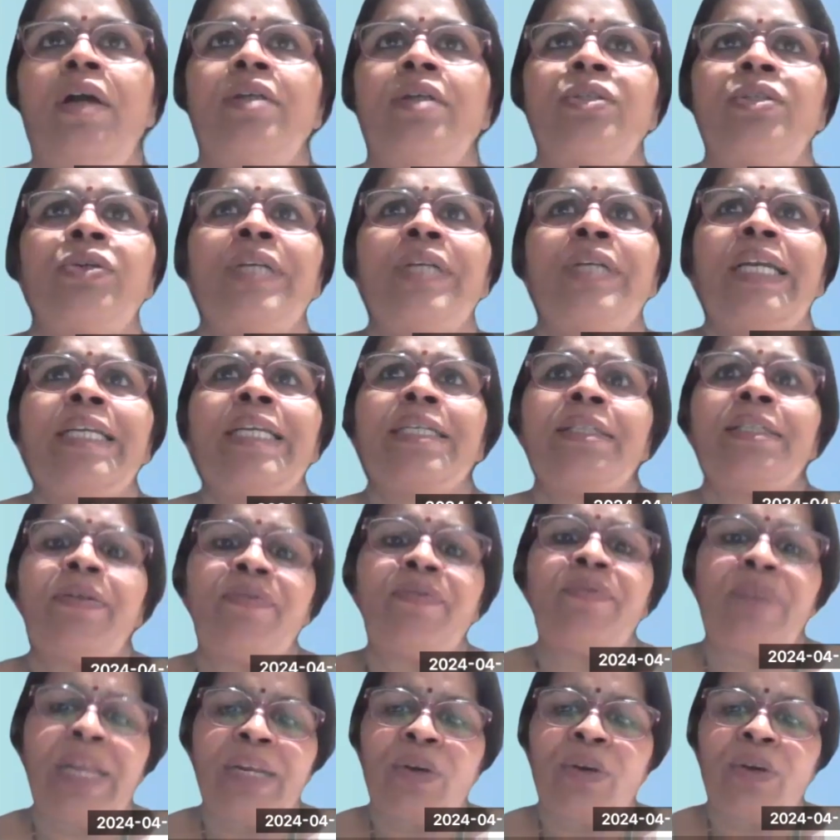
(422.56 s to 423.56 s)
it is a
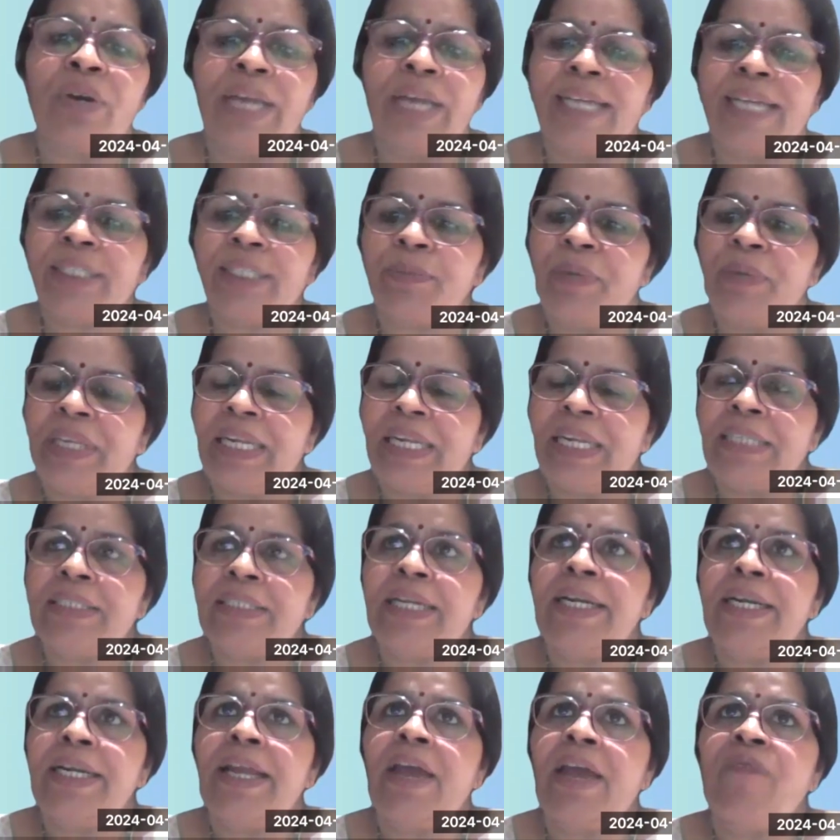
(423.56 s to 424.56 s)
very good experience,
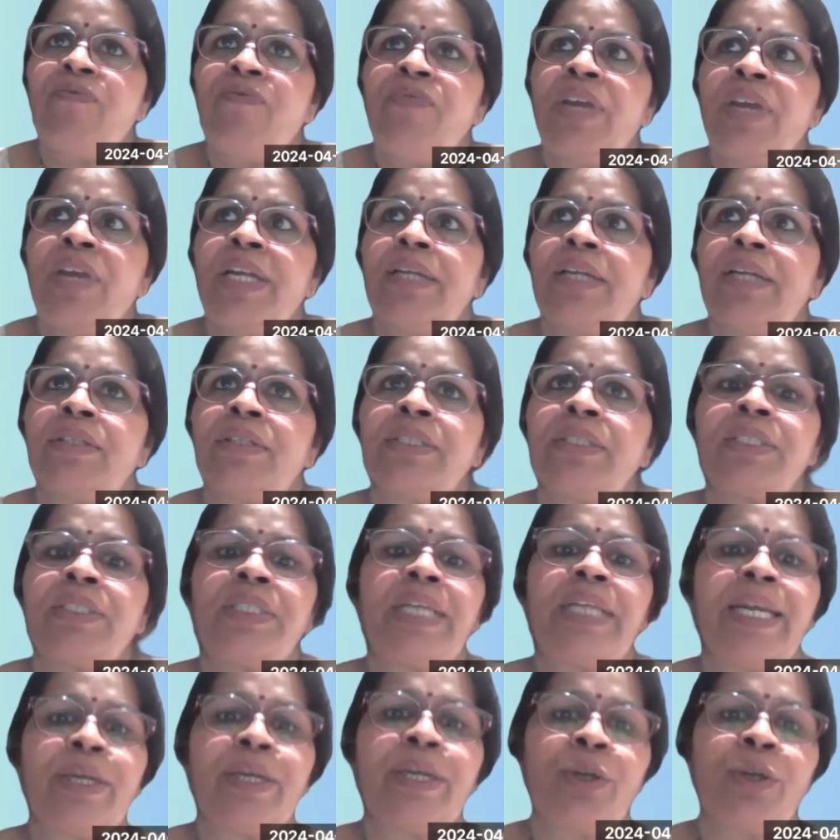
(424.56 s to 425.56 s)
and every nurse need to